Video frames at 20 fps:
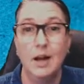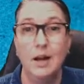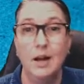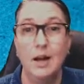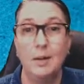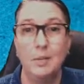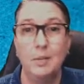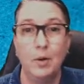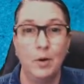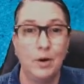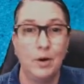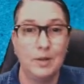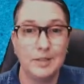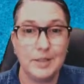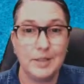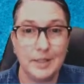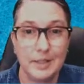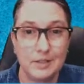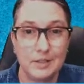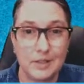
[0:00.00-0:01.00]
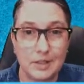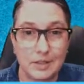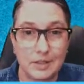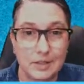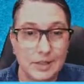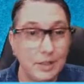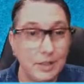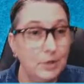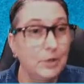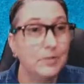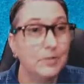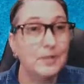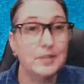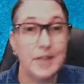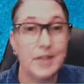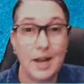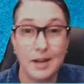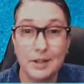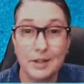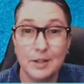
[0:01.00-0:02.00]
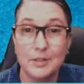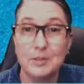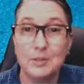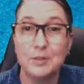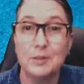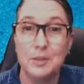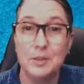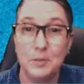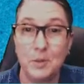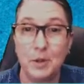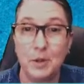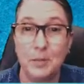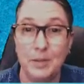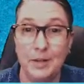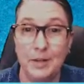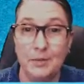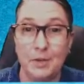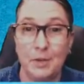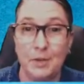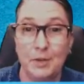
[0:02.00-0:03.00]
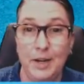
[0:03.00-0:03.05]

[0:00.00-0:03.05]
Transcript: or as the kids like to say, you have a side hustle and you want to be able to